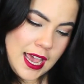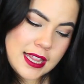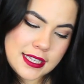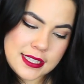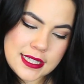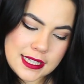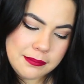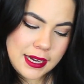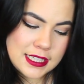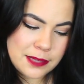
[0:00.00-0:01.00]
This isn't
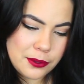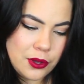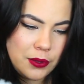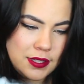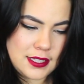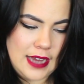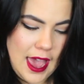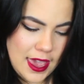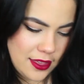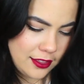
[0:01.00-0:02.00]
my typical
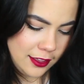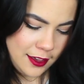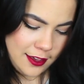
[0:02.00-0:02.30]
style,